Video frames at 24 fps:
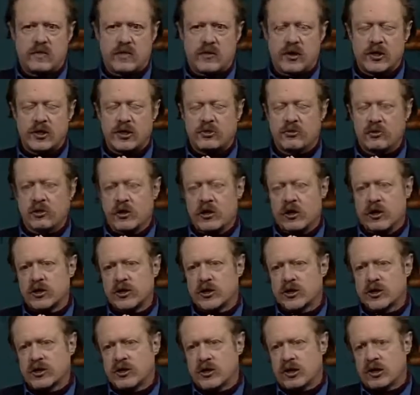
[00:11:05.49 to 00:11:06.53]
is to a large
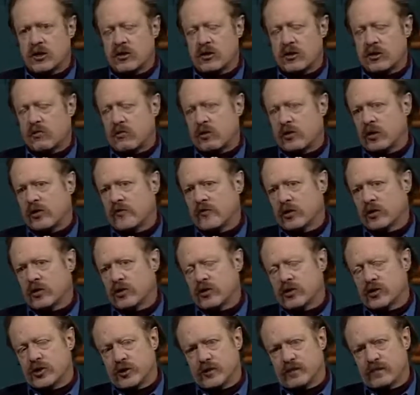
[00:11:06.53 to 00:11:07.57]
extent a world of
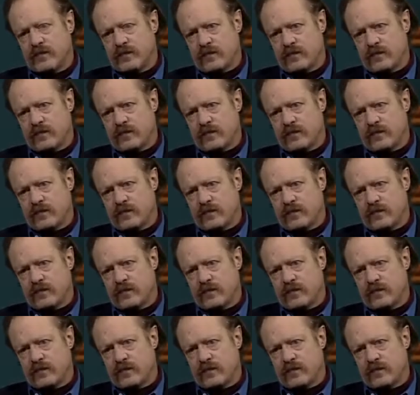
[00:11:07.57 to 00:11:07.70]
illusion.